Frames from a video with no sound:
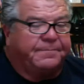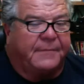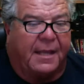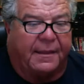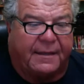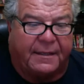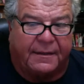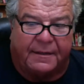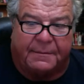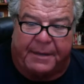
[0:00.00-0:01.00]
and
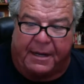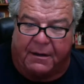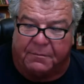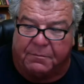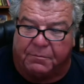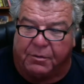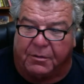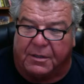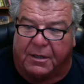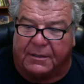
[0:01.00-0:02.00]
then the bow
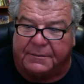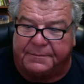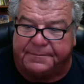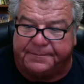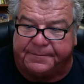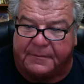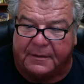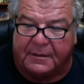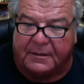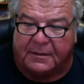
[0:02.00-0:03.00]
broke on him.
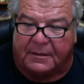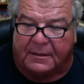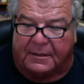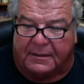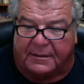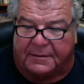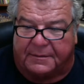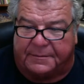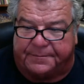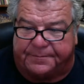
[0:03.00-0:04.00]

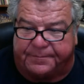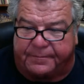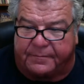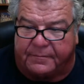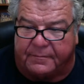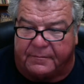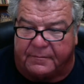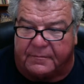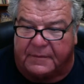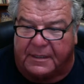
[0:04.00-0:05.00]
Um,
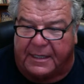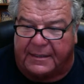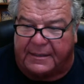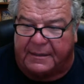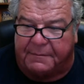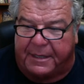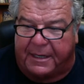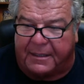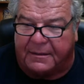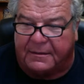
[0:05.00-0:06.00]
it had to come
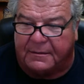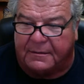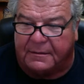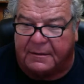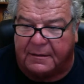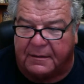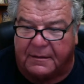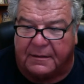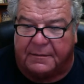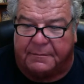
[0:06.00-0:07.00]
back.
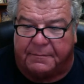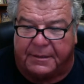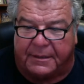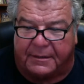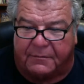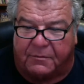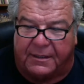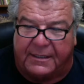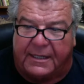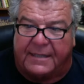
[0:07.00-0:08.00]
But one of
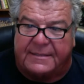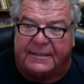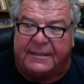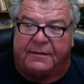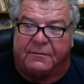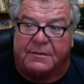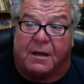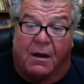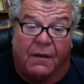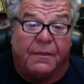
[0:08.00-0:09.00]
the guys in here was
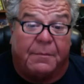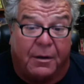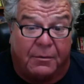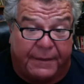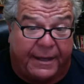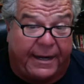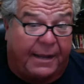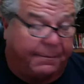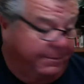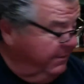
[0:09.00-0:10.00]
on the boat when that
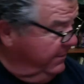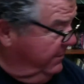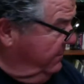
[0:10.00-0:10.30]
happened,